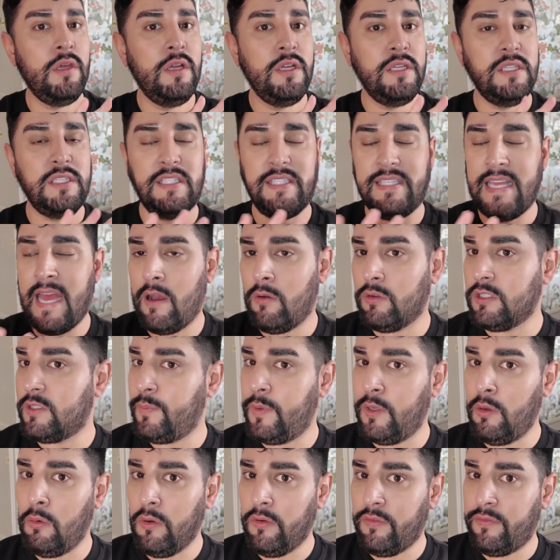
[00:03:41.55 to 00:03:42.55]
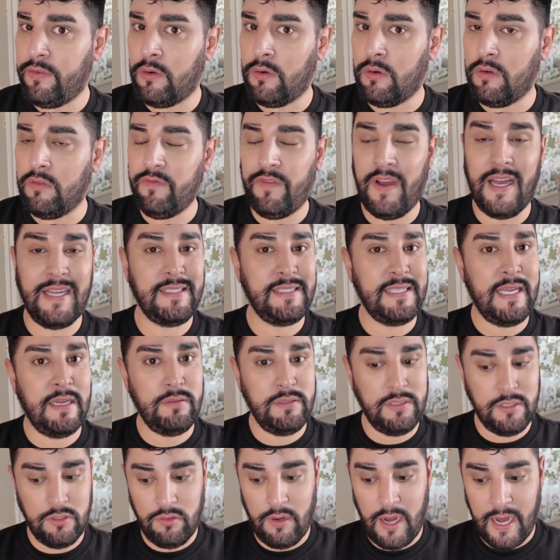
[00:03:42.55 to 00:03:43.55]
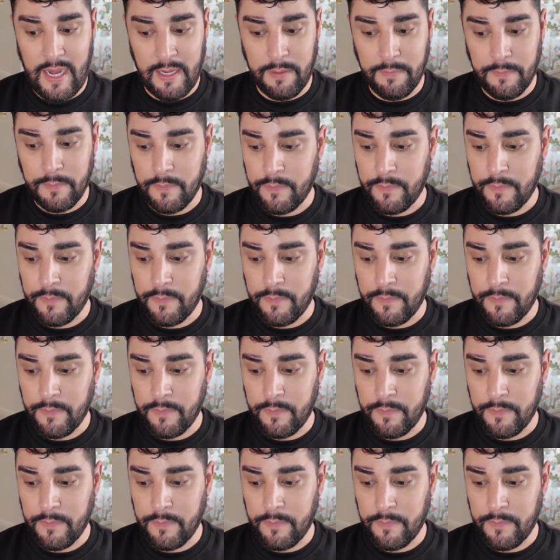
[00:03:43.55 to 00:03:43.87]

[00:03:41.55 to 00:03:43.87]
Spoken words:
Sounds beautiful. That sounds great.